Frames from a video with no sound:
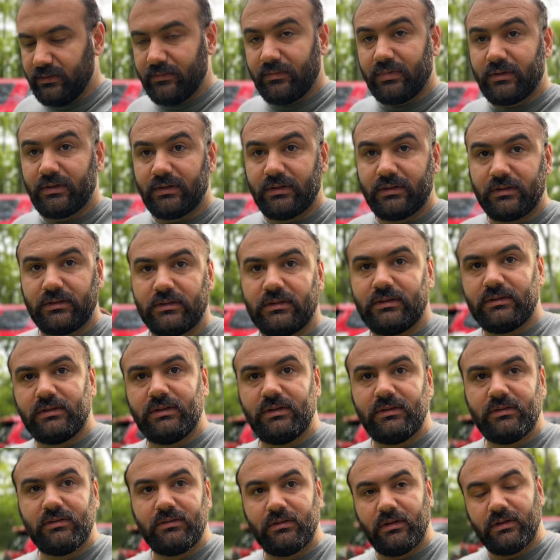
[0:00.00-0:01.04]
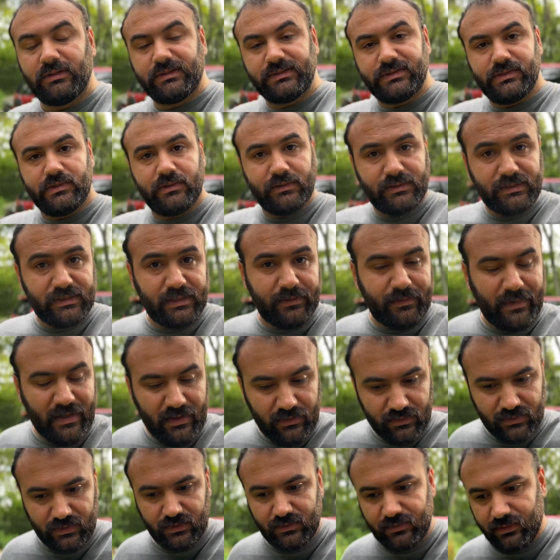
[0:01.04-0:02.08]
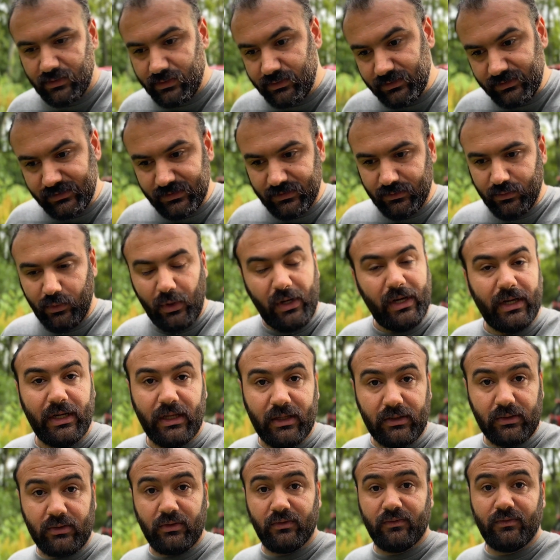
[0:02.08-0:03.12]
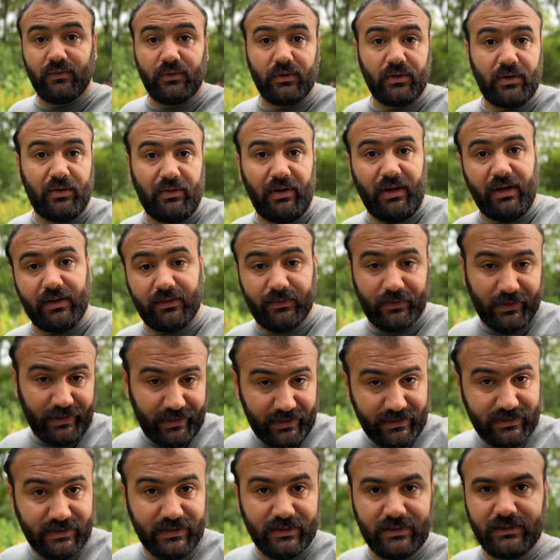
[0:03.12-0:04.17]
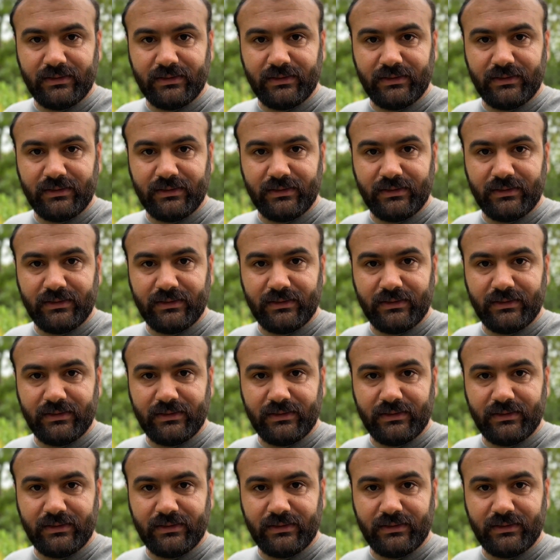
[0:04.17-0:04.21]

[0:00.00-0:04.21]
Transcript: But also it's a mountain road, so why not go for a ride, right?